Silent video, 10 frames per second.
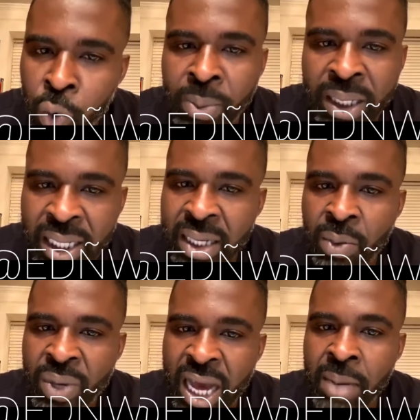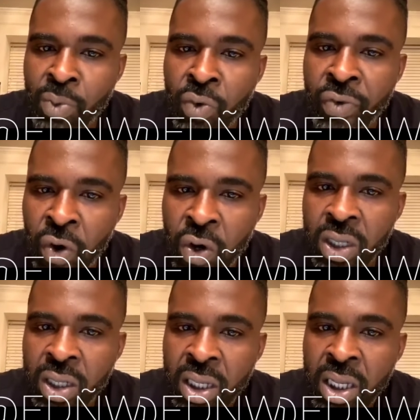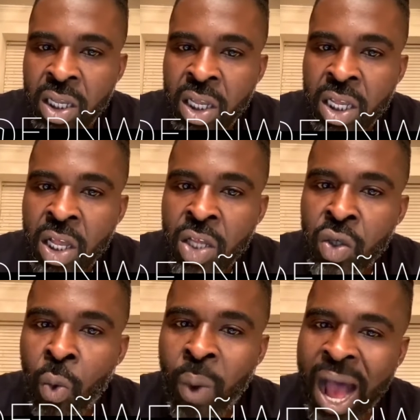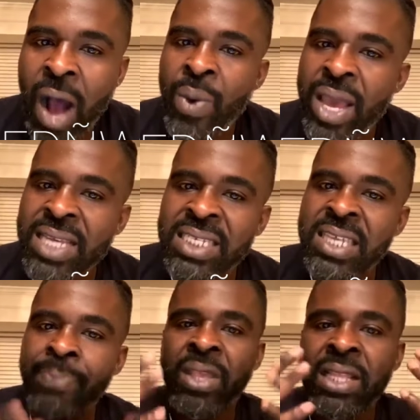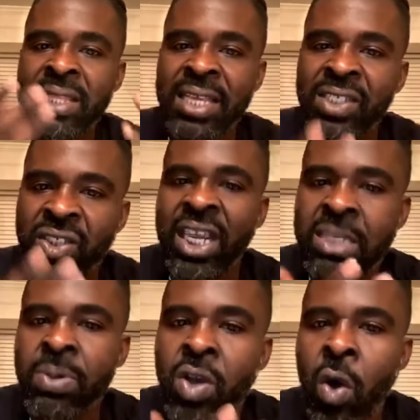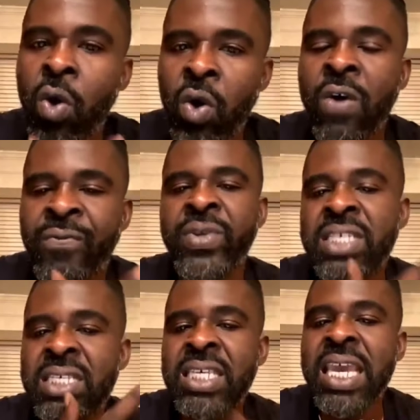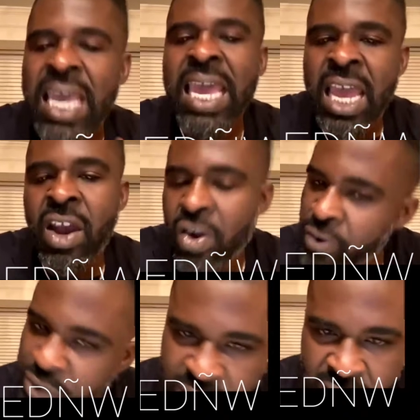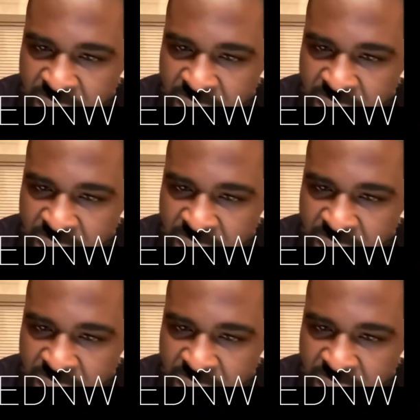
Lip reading: my nigga. We got to move on. So why are we accepting this shit that's been going on for years?